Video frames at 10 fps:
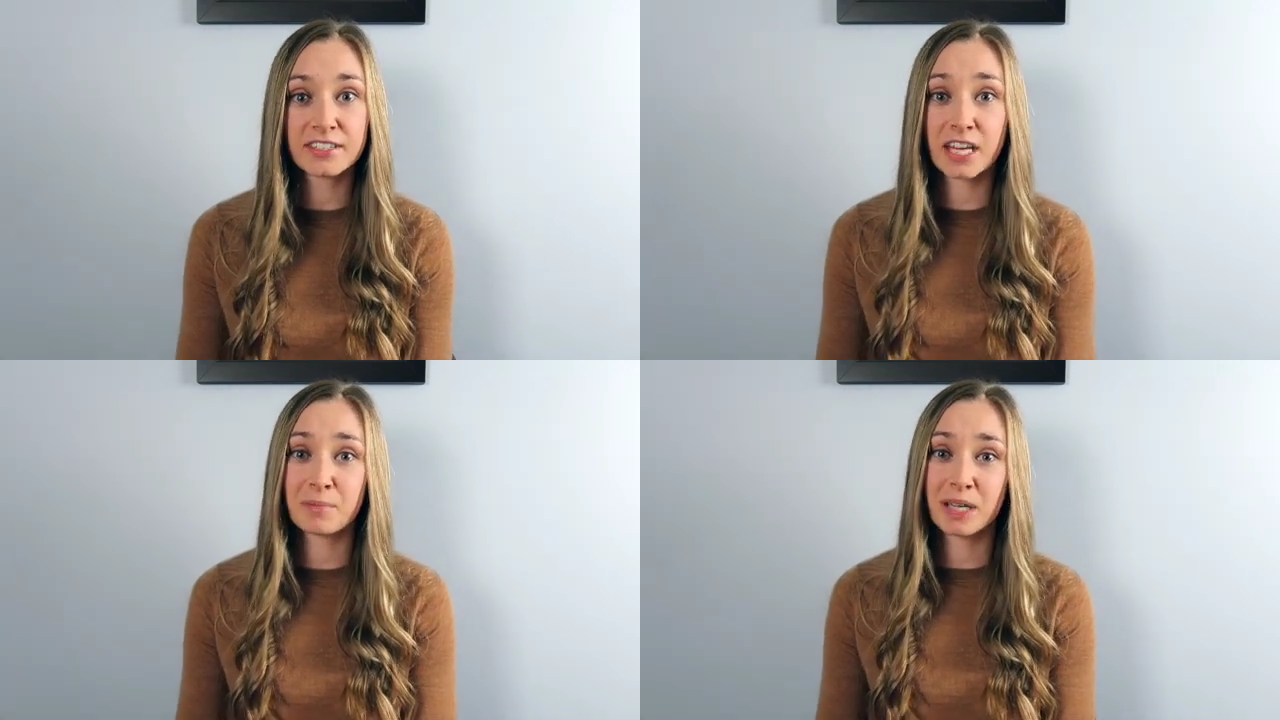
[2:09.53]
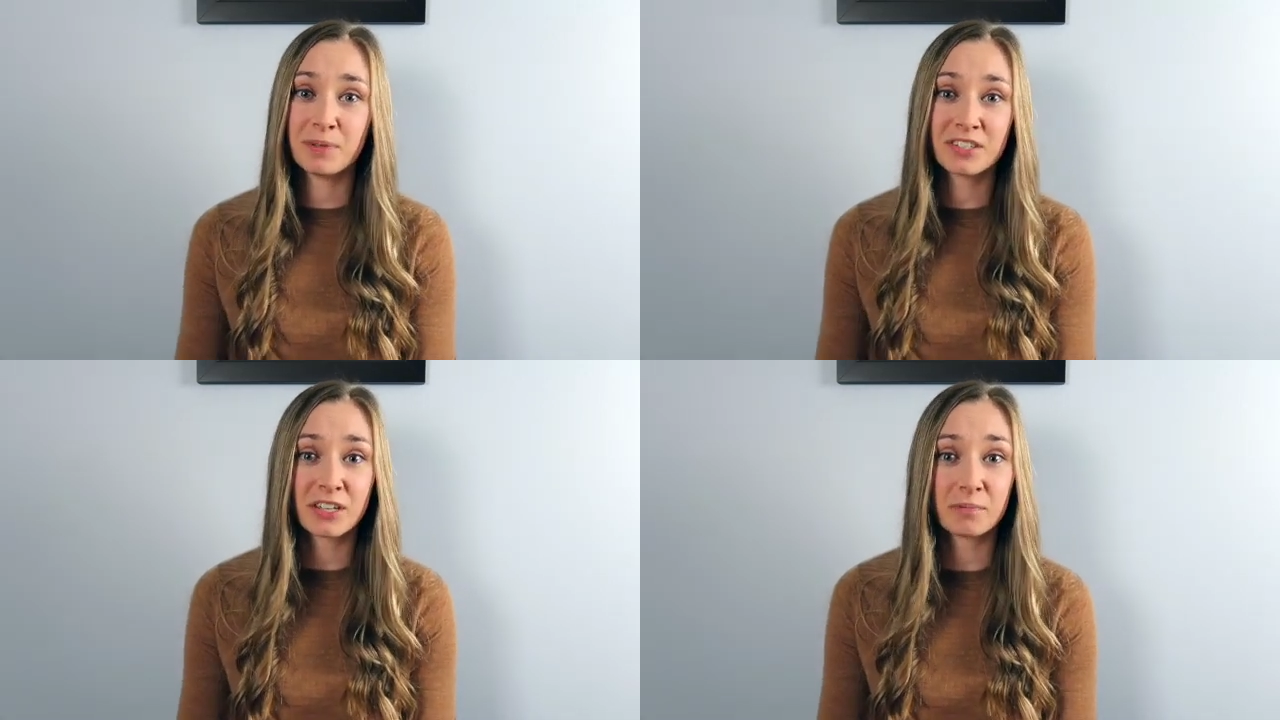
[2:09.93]
that might
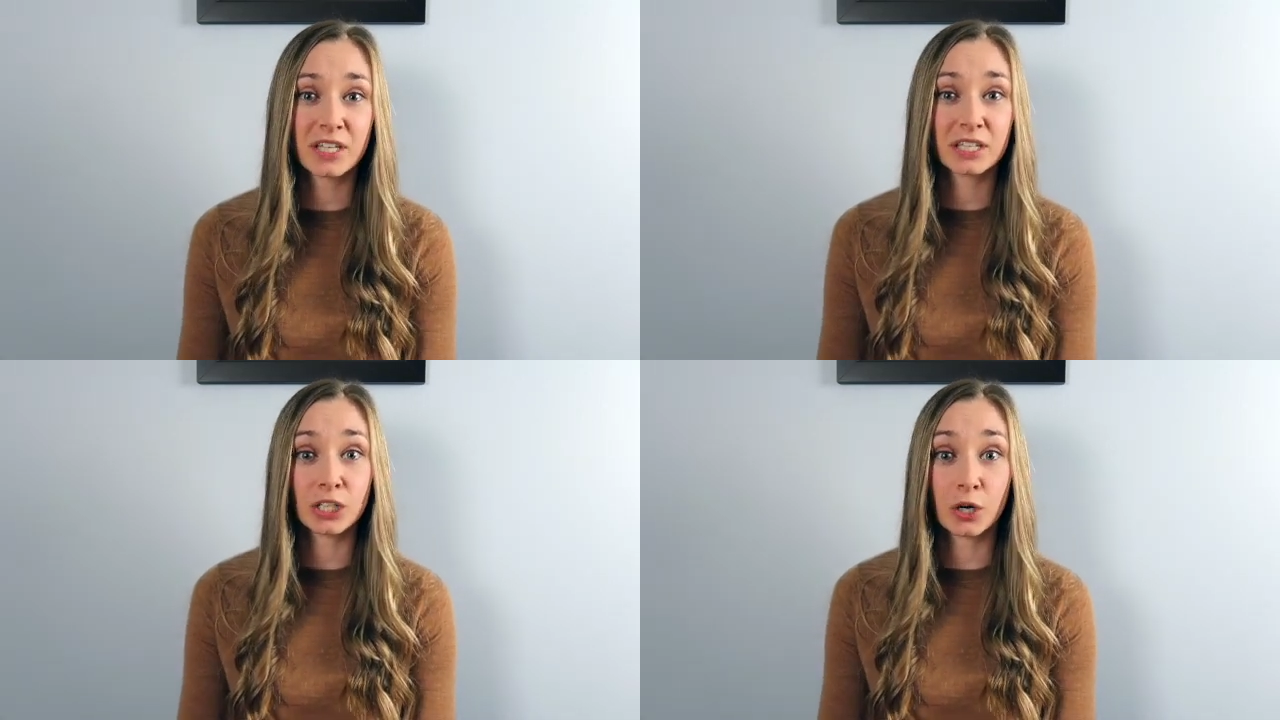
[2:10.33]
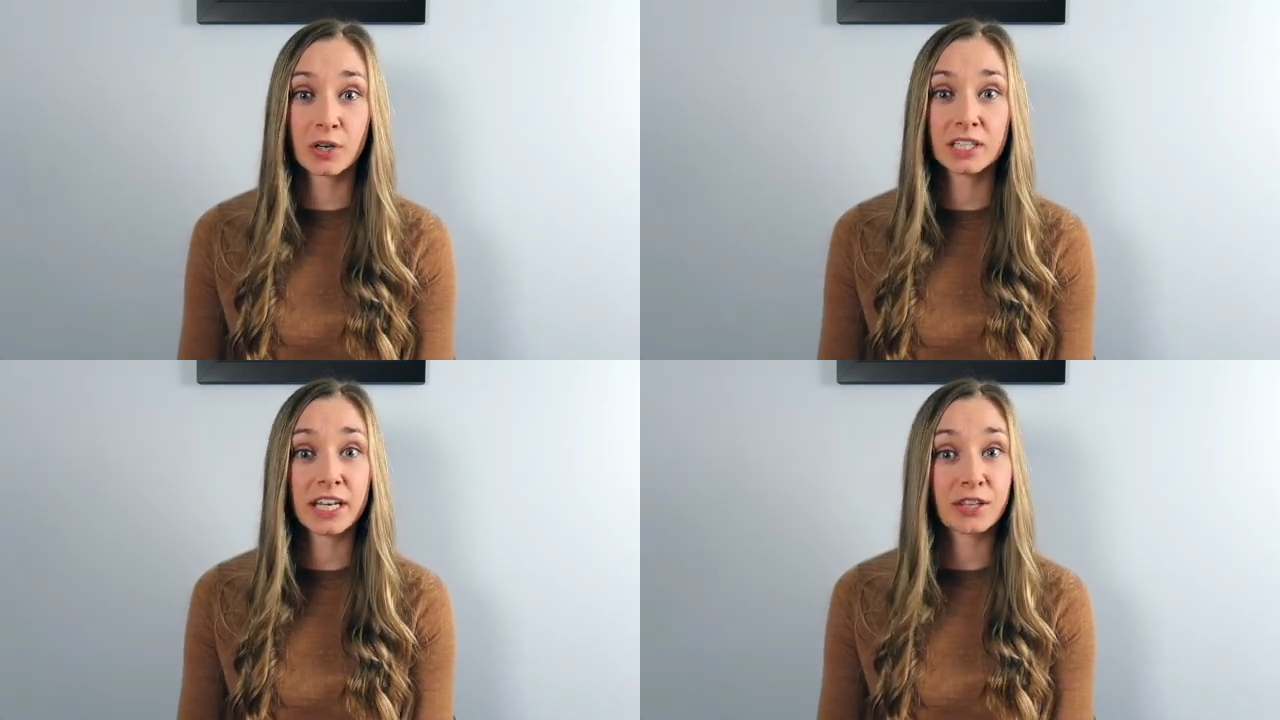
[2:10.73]
be something
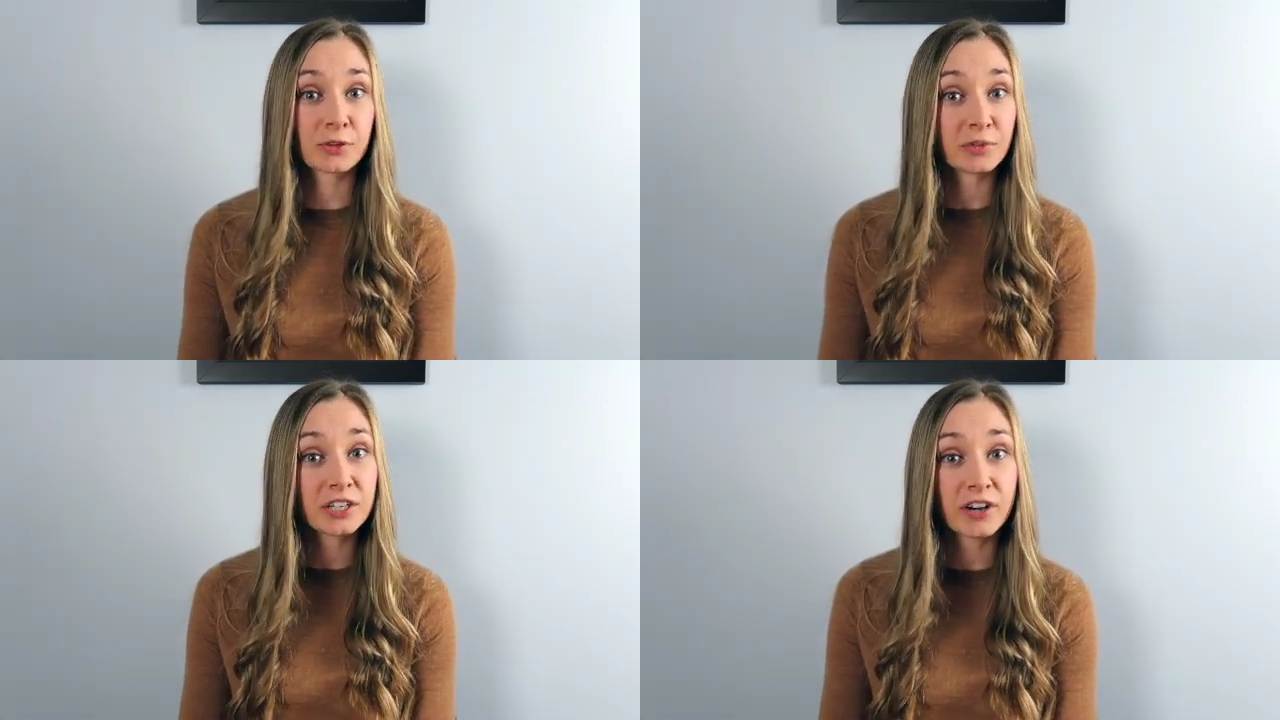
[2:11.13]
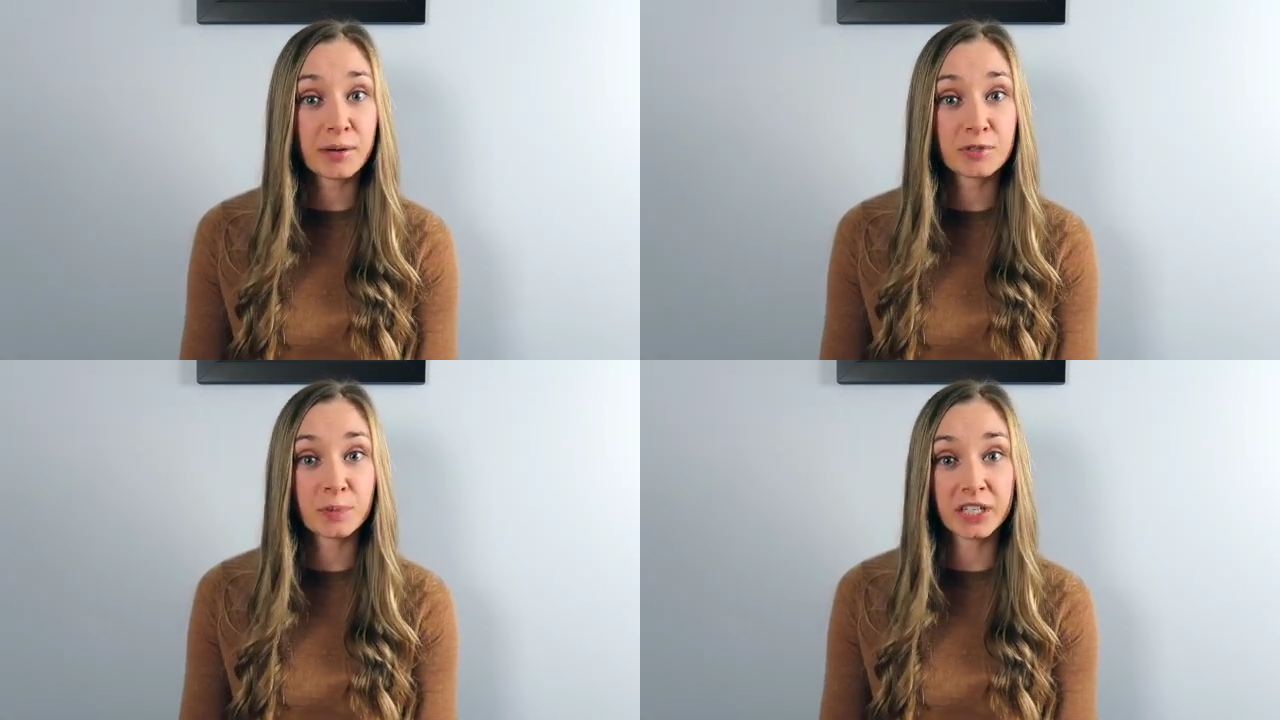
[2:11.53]
lower, like 3
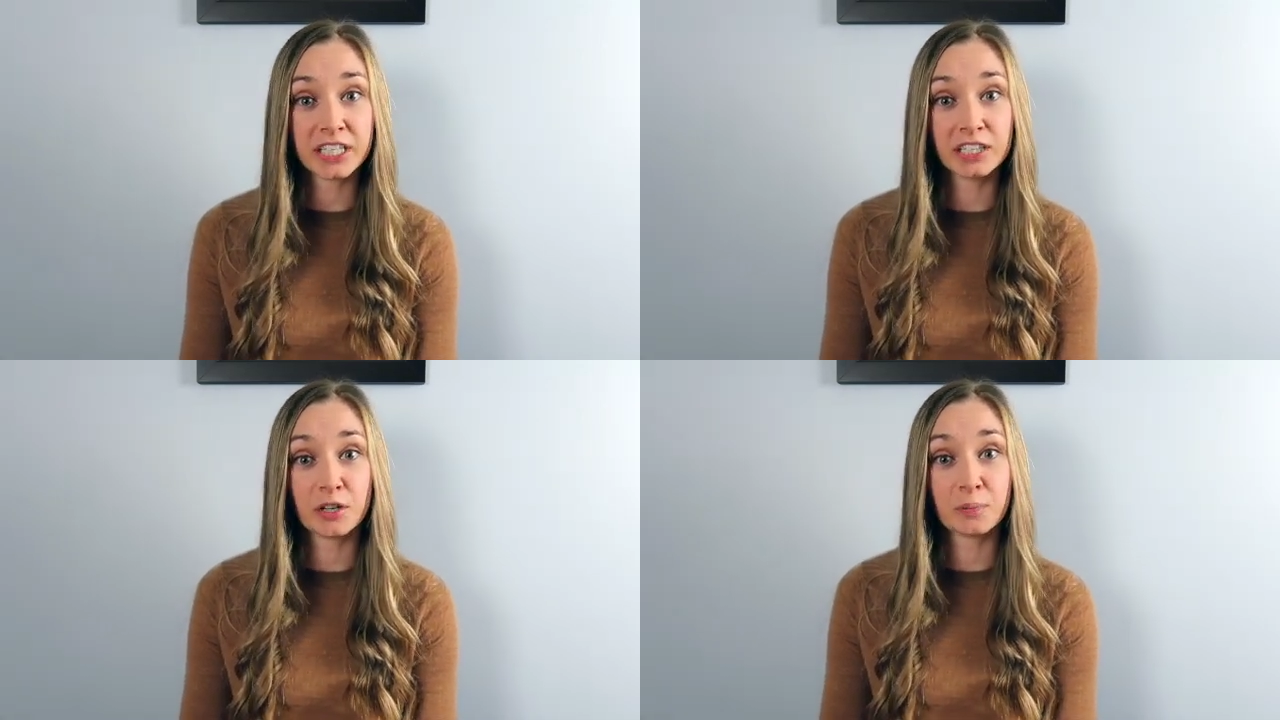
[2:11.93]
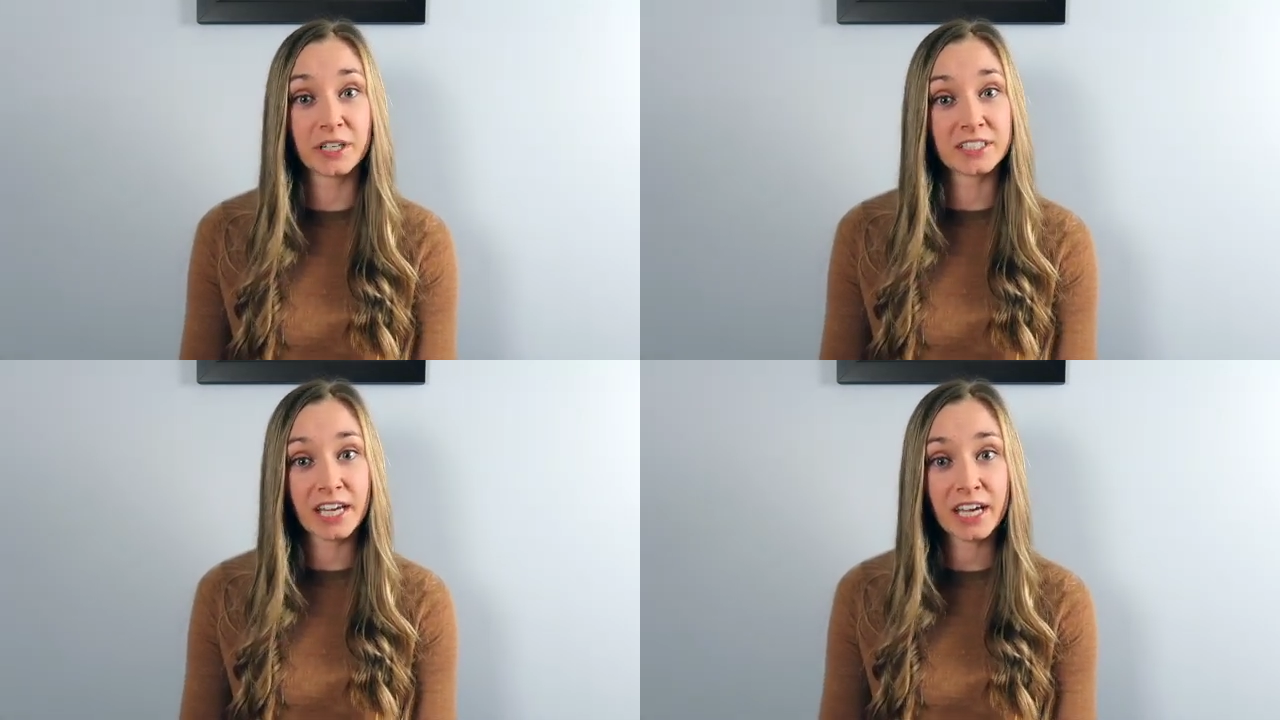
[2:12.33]
grams per kilo
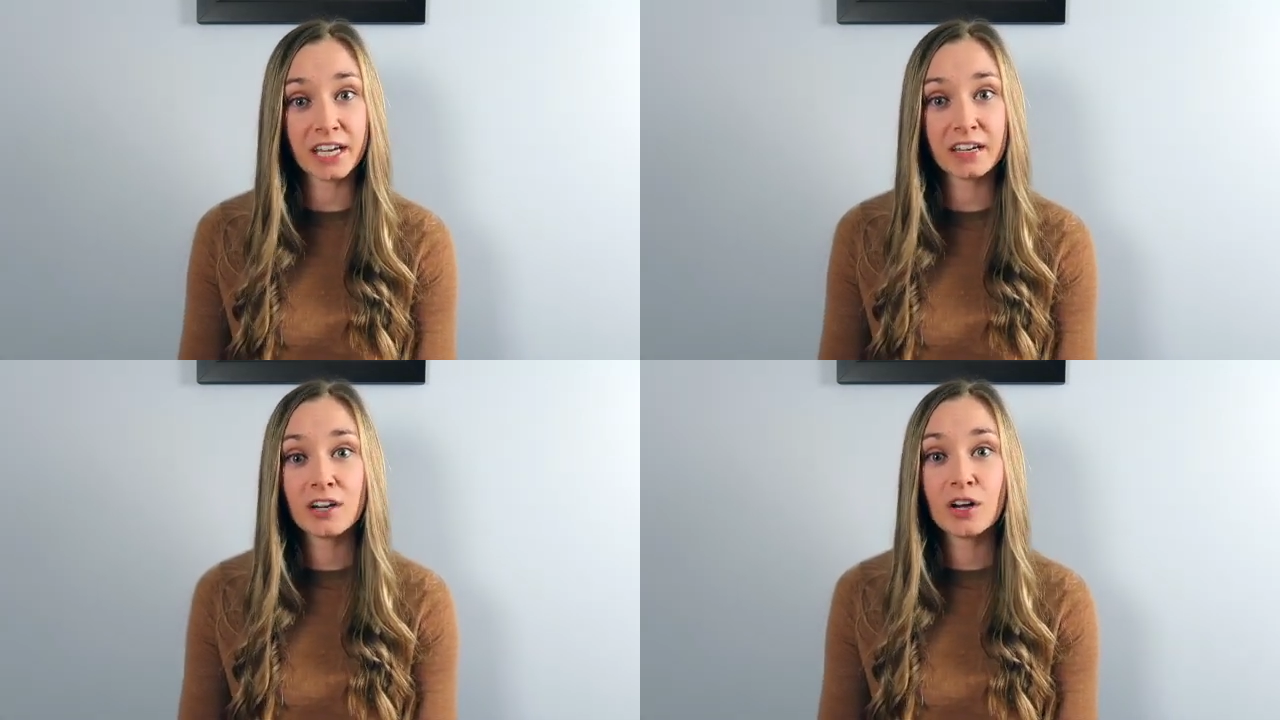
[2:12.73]
per day.